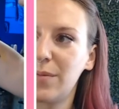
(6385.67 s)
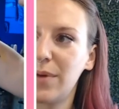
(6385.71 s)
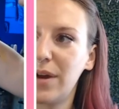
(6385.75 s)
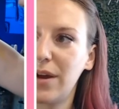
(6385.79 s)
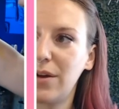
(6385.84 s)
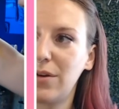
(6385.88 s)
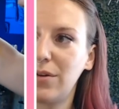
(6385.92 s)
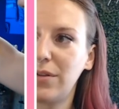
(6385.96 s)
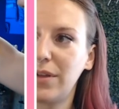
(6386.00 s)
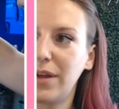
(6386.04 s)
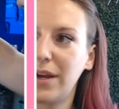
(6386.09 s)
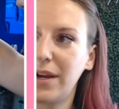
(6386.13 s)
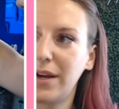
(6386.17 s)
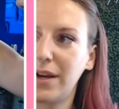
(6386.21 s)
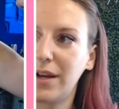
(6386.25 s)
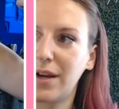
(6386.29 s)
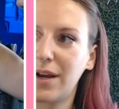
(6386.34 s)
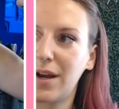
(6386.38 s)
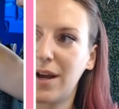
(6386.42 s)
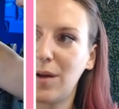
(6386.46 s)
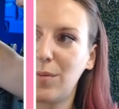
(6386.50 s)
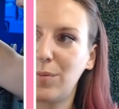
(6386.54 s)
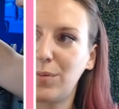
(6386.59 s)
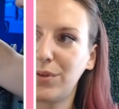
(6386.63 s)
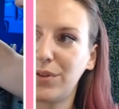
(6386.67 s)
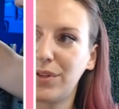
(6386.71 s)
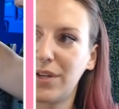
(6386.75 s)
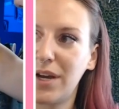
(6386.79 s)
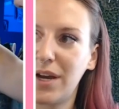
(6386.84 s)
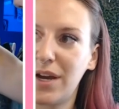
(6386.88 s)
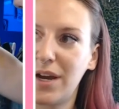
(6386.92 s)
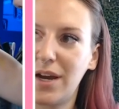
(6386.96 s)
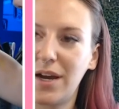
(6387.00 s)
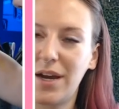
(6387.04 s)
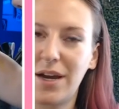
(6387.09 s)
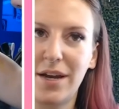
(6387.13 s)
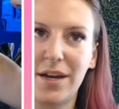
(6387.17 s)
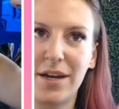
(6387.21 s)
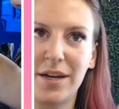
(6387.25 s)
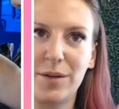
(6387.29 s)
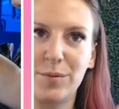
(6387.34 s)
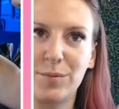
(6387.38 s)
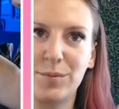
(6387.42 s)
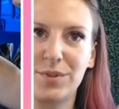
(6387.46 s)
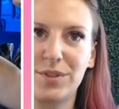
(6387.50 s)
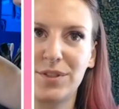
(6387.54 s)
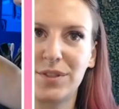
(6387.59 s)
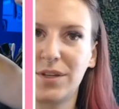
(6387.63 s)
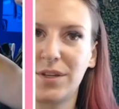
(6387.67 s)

outline a couple times.